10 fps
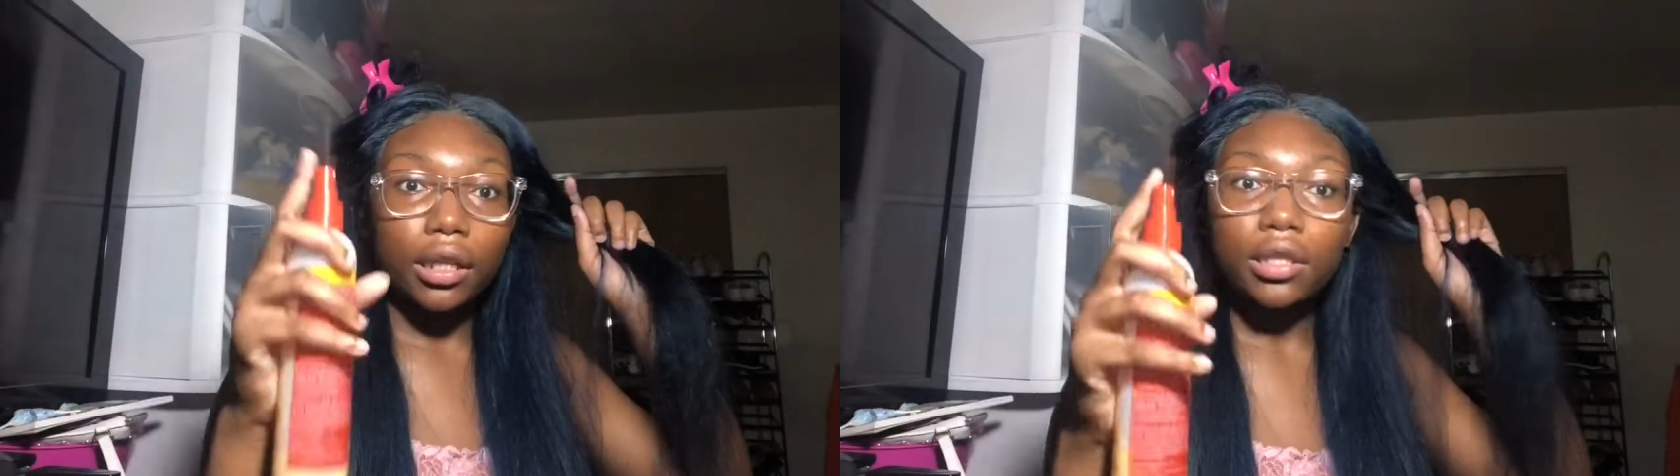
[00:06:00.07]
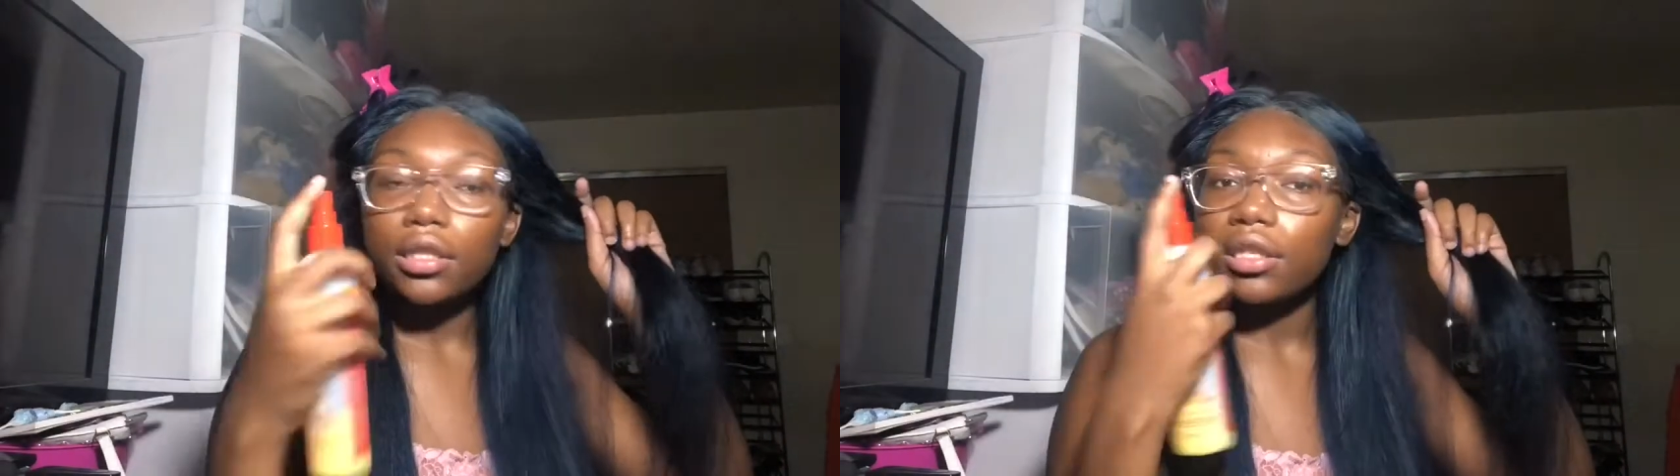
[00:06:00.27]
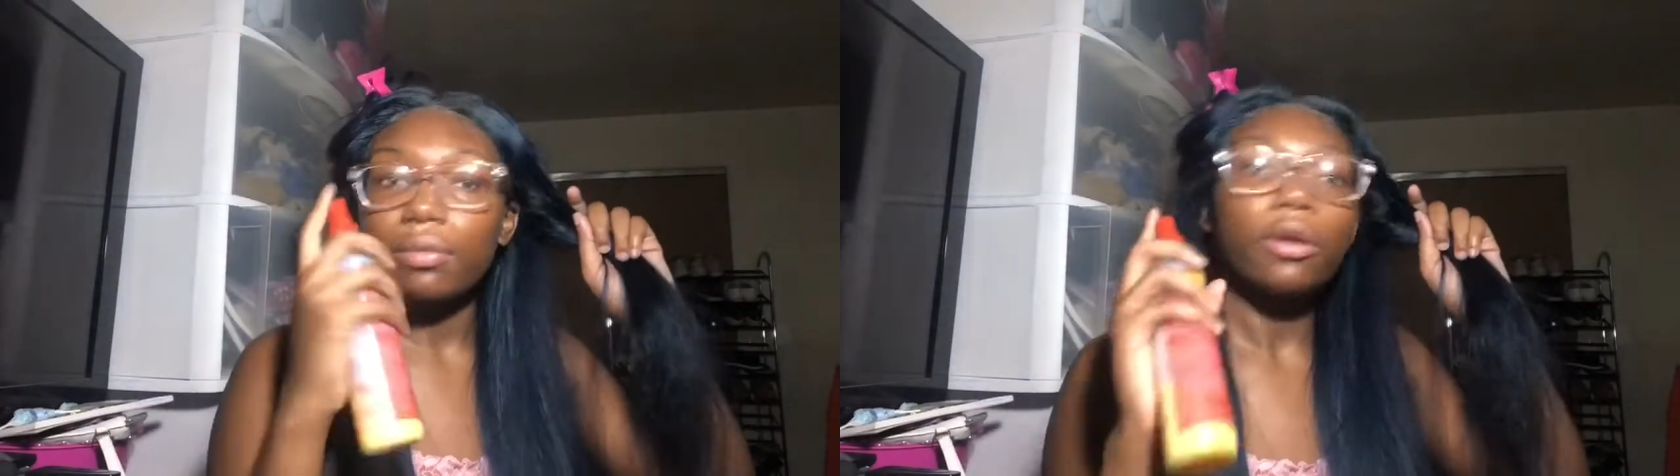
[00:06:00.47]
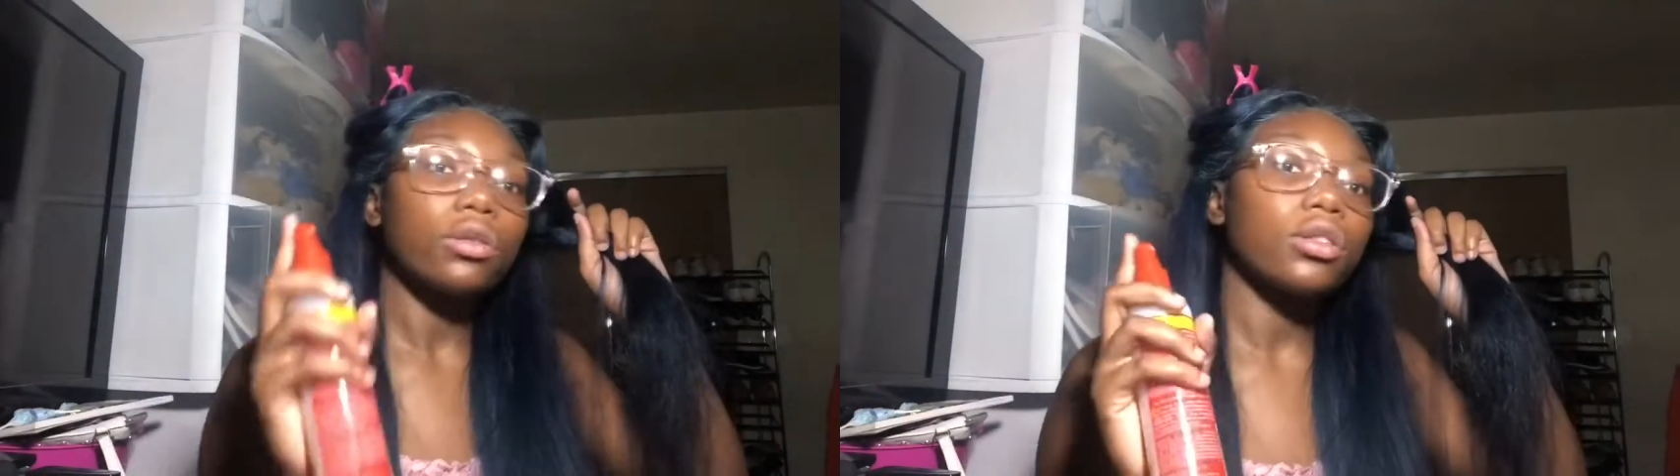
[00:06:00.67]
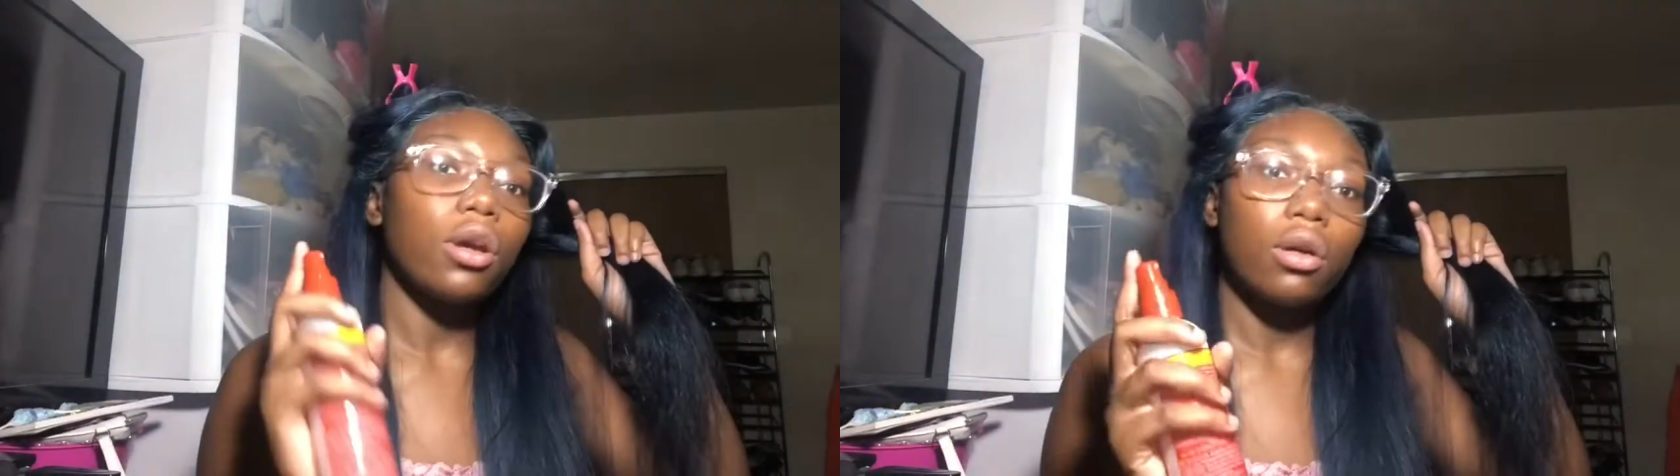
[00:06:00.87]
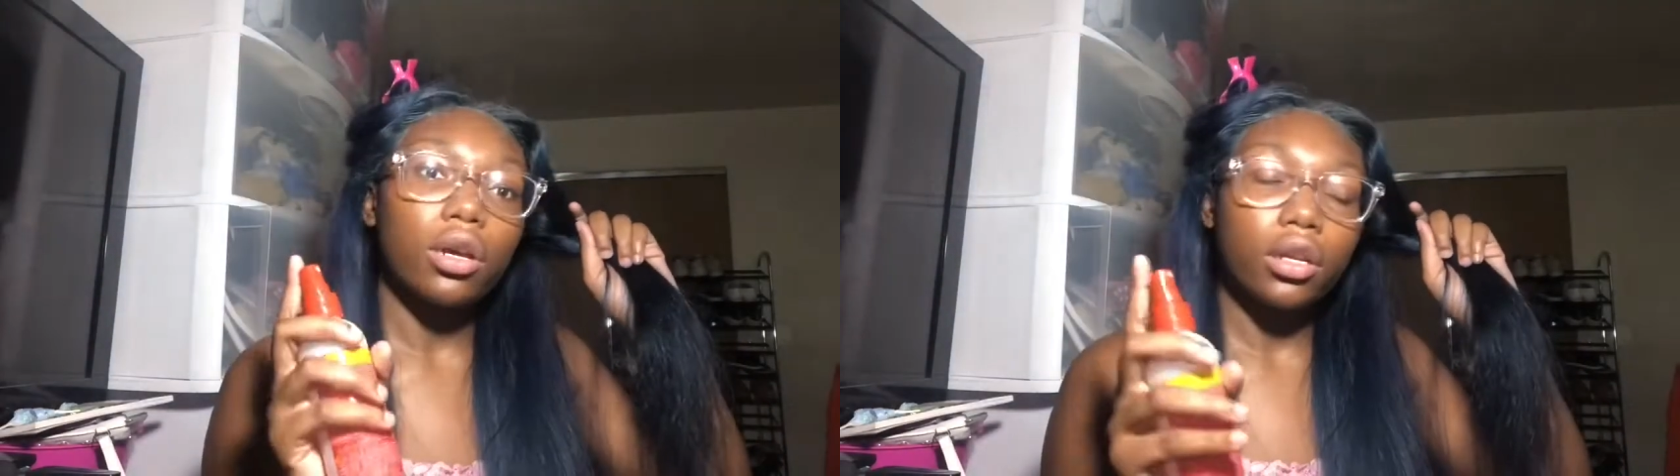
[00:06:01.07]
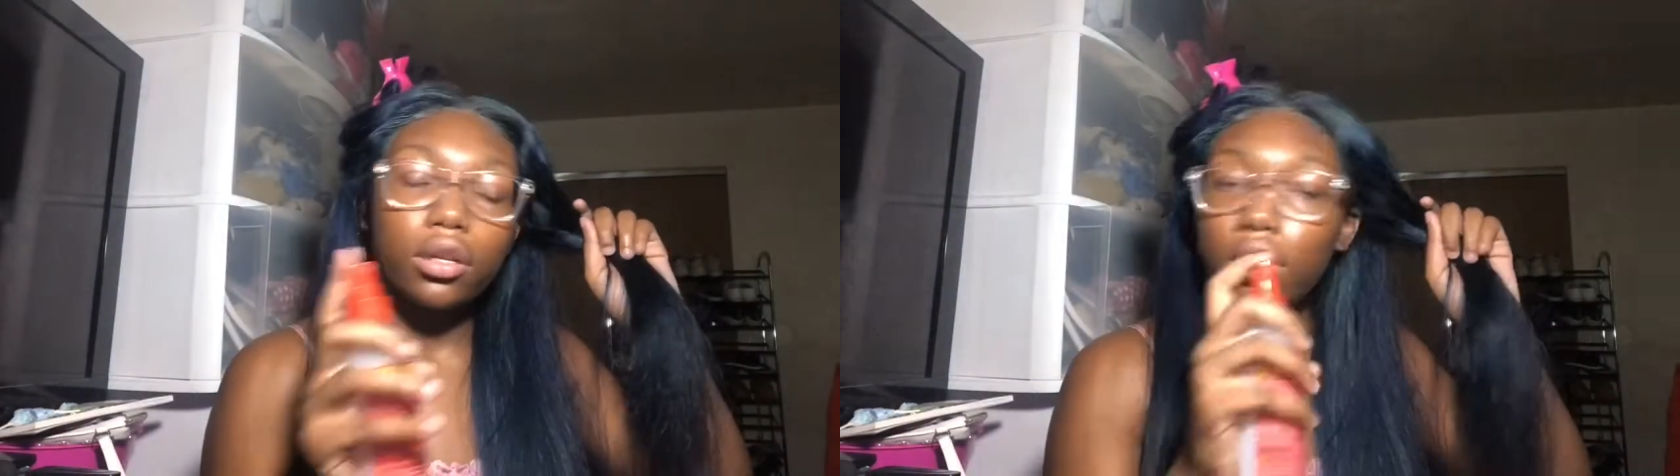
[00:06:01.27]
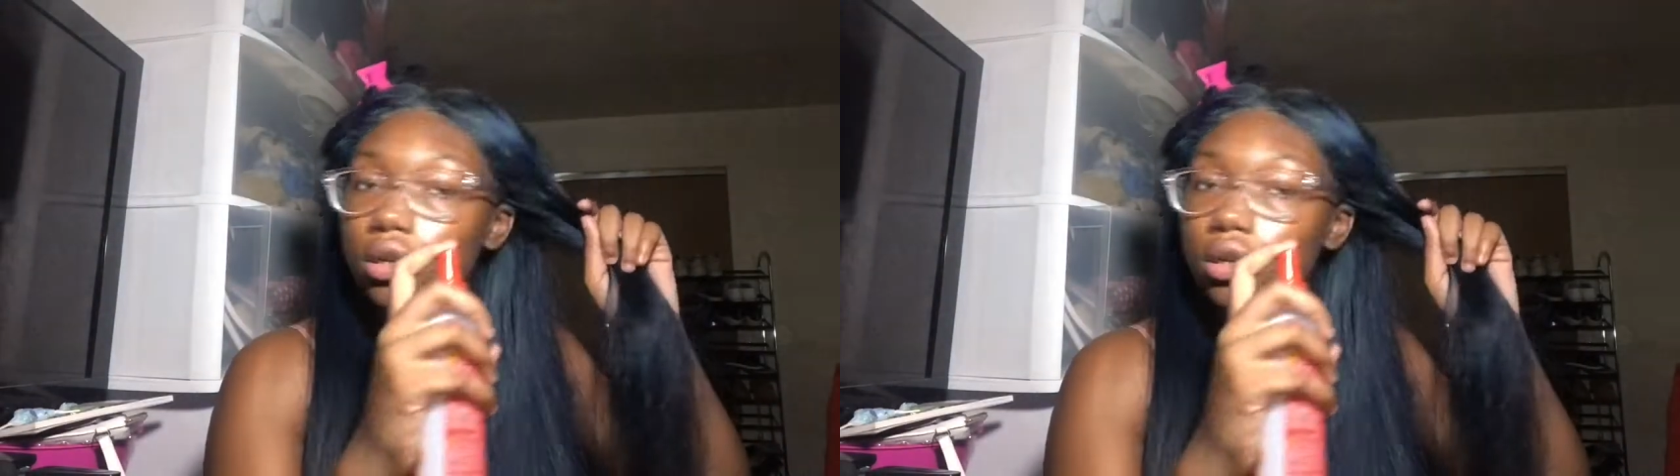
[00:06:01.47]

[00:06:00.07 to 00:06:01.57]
this, it smells so good.